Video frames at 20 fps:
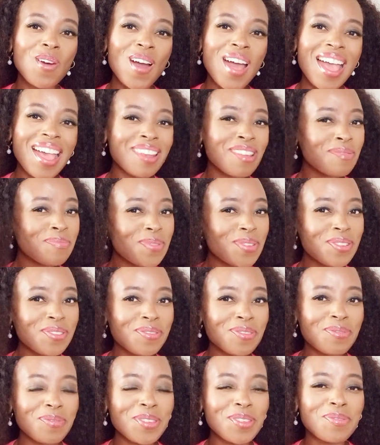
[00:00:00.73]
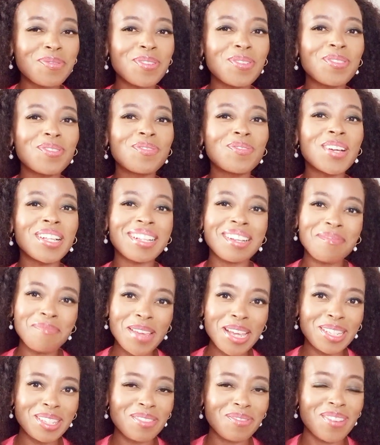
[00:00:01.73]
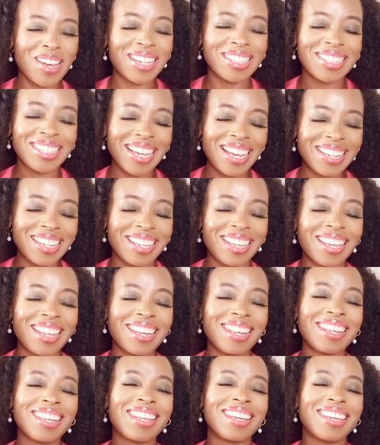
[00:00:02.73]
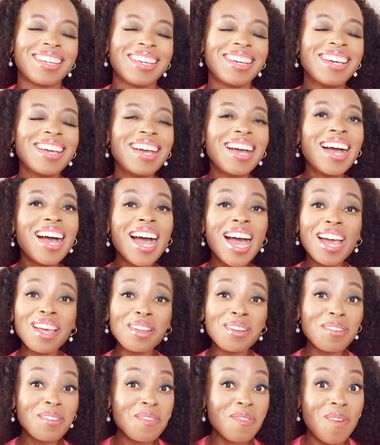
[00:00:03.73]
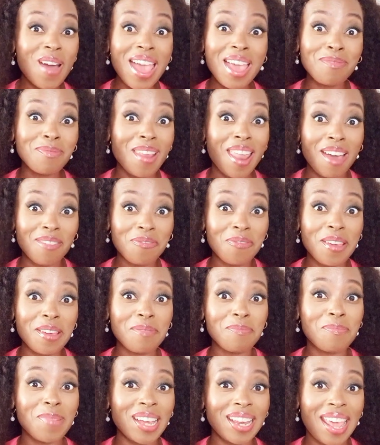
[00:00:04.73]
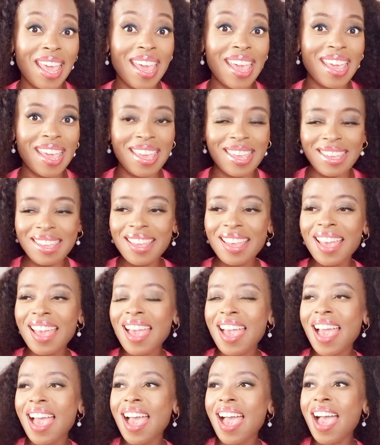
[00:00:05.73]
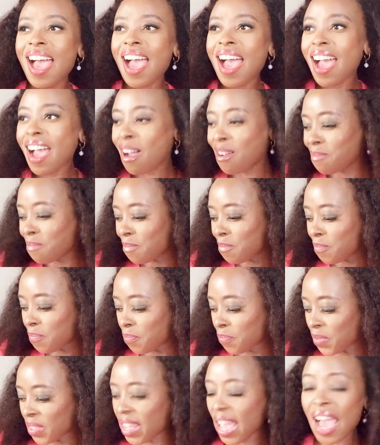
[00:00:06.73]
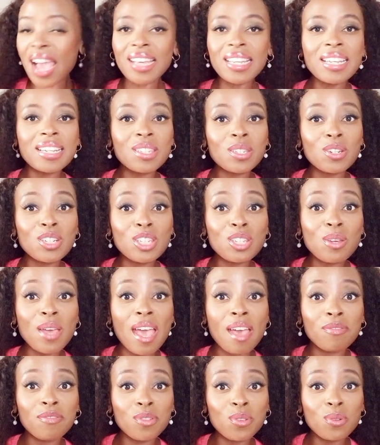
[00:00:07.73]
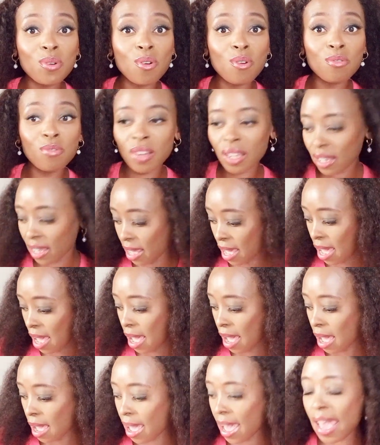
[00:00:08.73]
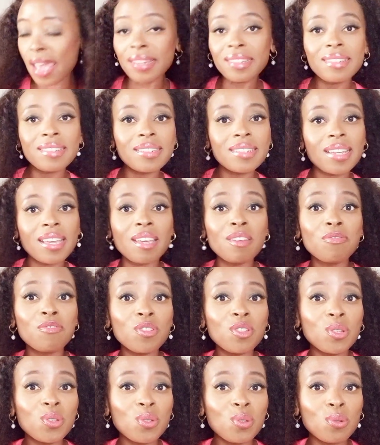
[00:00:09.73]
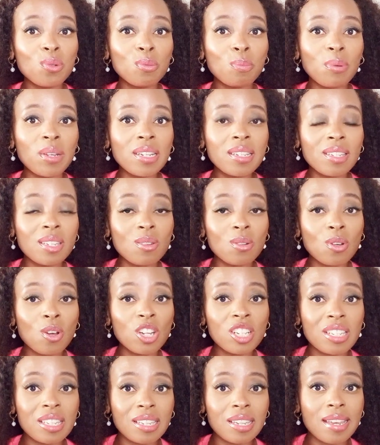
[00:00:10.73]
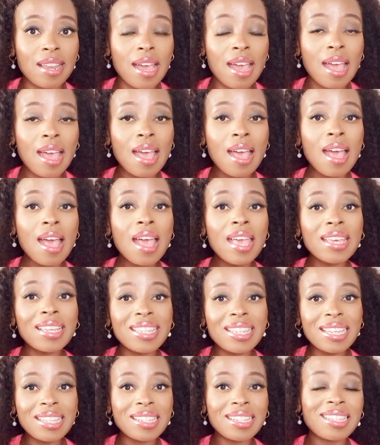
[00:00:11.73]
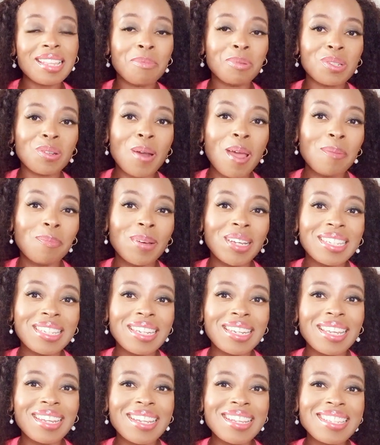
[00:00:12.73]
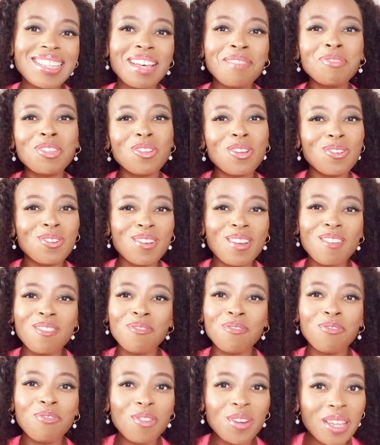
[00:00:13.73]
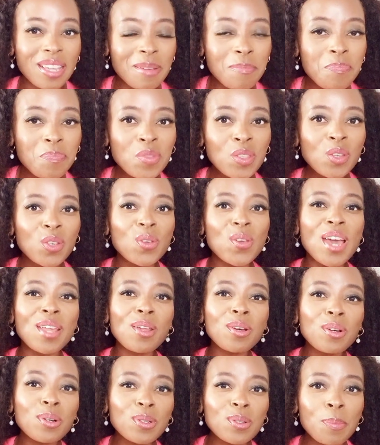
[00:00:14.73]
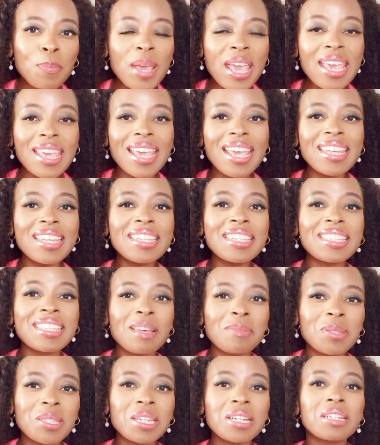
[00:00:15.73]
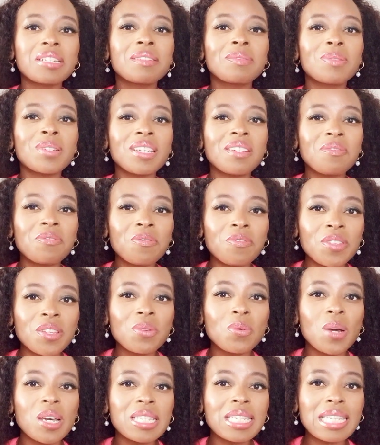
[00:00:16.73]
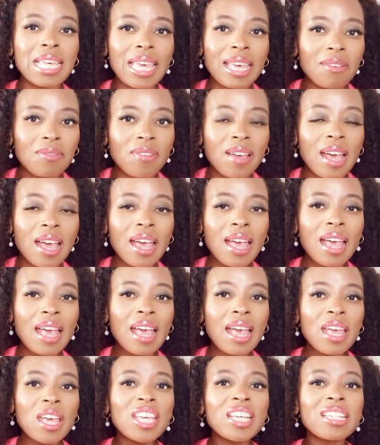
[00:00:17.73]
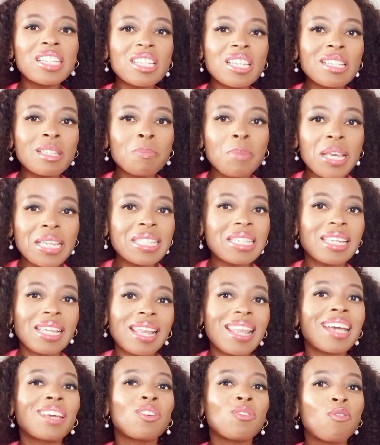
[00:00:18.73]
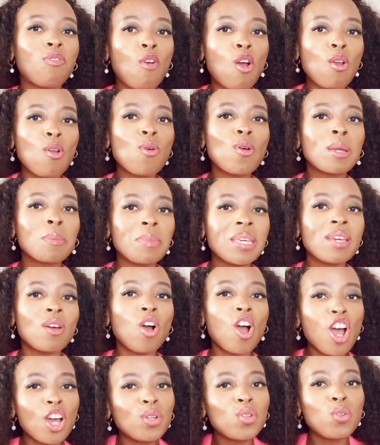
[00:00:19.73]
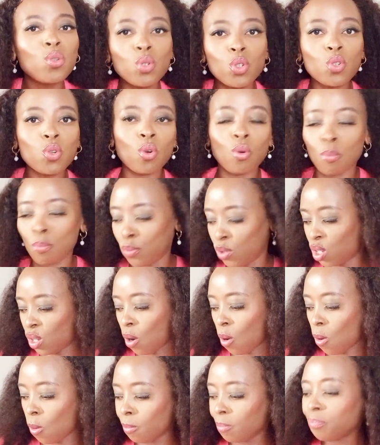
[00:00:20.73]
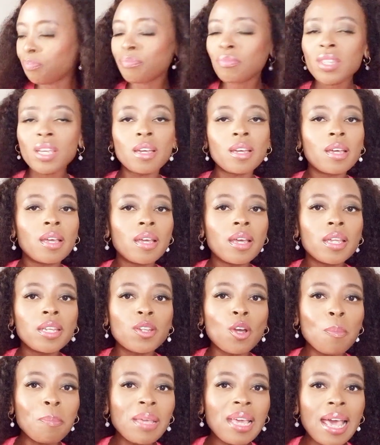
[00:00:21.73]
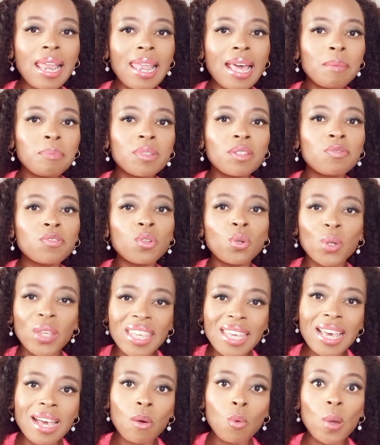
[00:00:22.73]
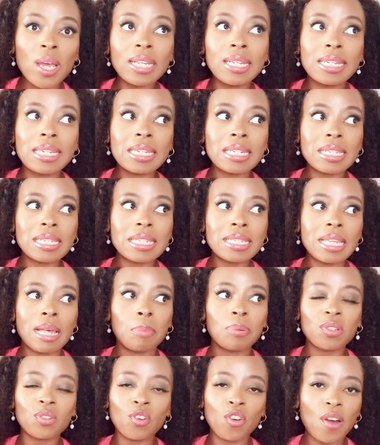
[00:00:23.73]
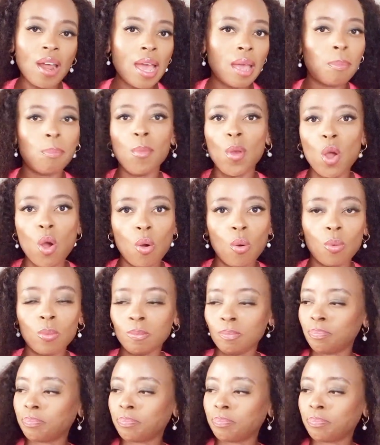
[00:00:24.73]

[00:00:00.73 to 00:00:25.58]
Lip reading: Hello, beautiful people. Welcome back to my channel. I don't know why I'm laughing, but hey, yeah, it is good to have you over here. And if you're new, please do consider hitting the subscribe button. It is absolutely free. You are not going to pay any subscription fee whatsoever. It's just basically like you're following me on YouTube. So don't be alarmed if you hear a word subscribe. No.